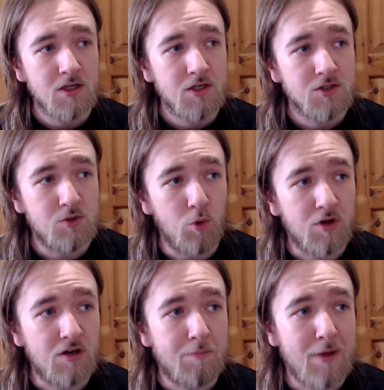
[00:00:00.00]

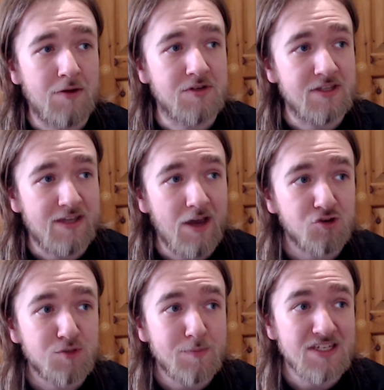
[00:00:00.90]
talking about the
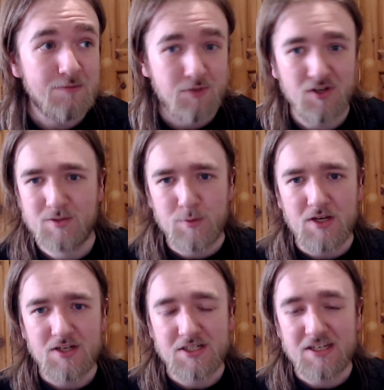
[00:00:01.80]
LGBT plus
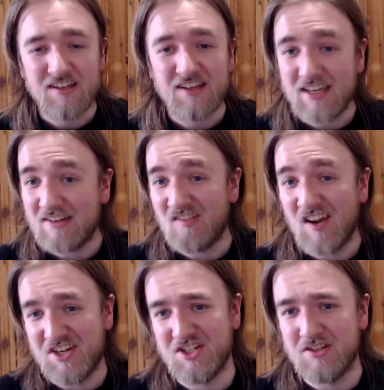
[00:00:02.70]
community in
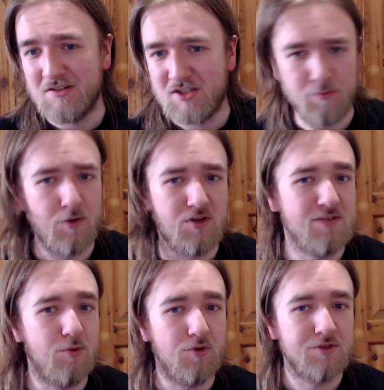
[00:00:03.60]
relation to
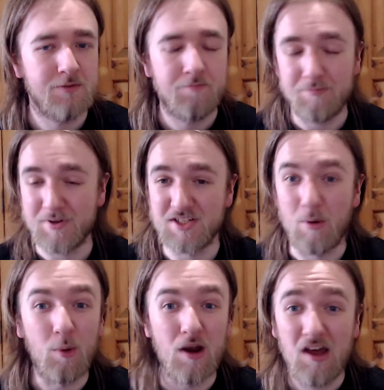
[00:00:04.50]
motorsport, because I'm
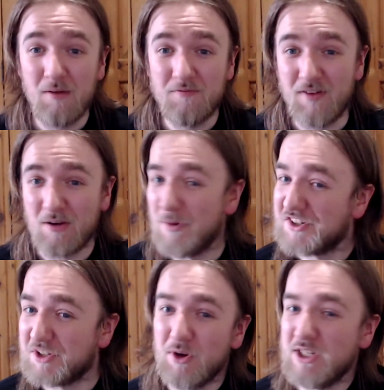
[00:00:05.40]
aware I'm very
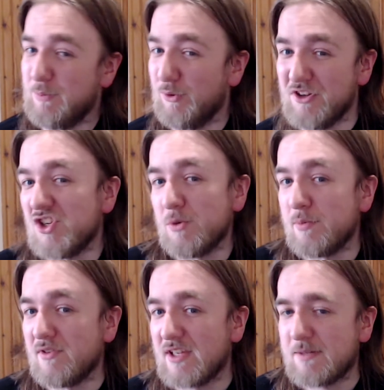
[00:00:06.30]
much a motorsport
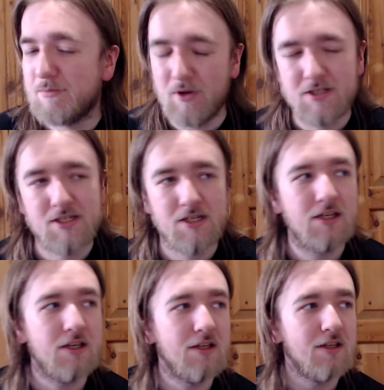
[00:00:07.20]
YouTuber at this point.
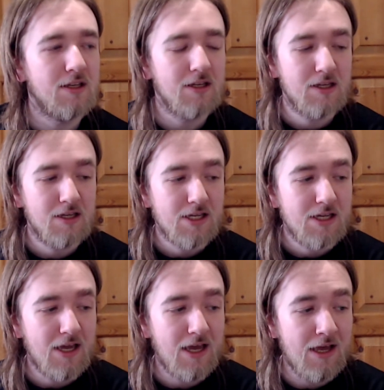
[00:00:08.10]

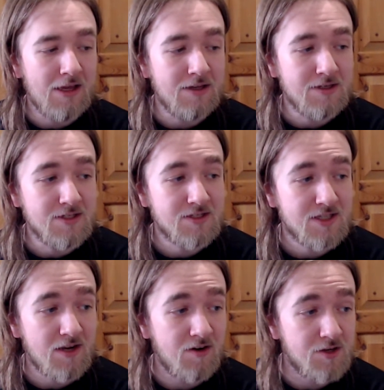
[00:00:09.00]
And
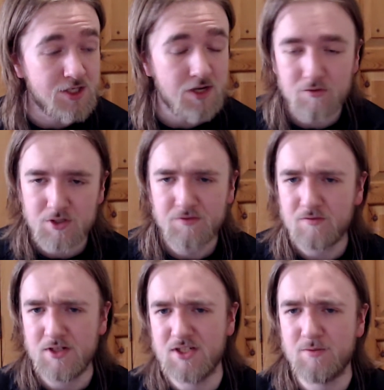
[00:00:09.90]
there are several different
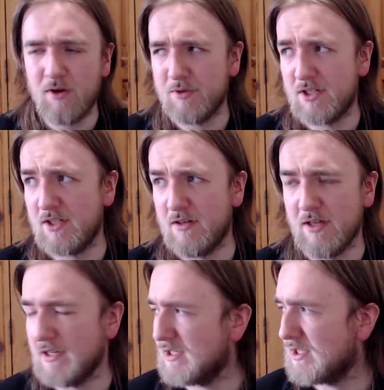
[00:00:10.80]
reasons why I want to do
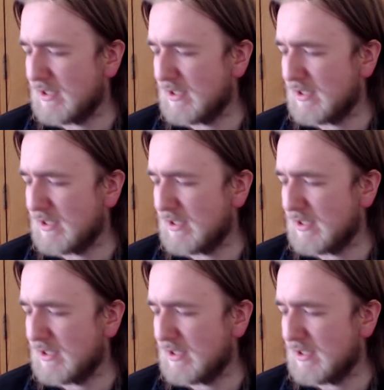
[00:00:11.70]
this.